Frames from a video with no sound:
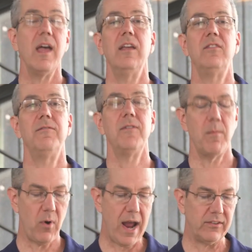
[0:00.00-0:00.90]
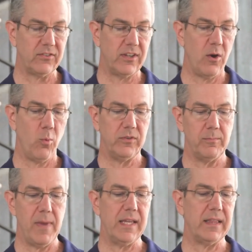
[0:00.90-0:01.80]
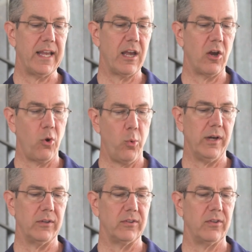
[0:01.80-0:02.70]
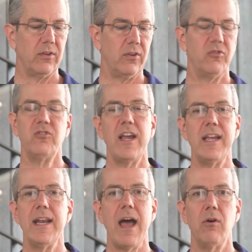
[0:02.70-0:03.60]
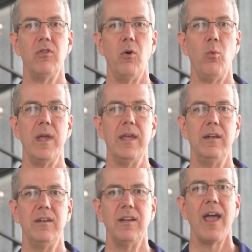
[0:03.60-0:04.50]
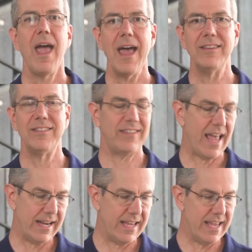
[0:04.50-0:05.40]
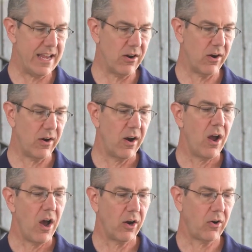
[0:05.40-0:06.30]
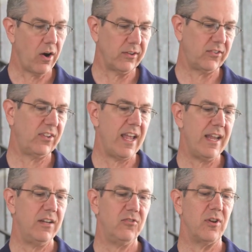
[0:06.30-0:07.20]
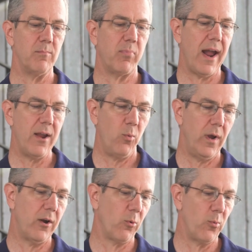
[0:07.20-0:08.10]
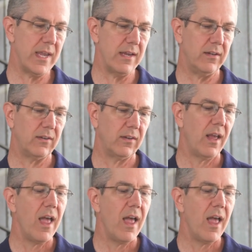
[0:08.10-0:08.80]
as if Nebraska was made like a quilt, shaken out in the wind and set here across sage and bright winter wheat.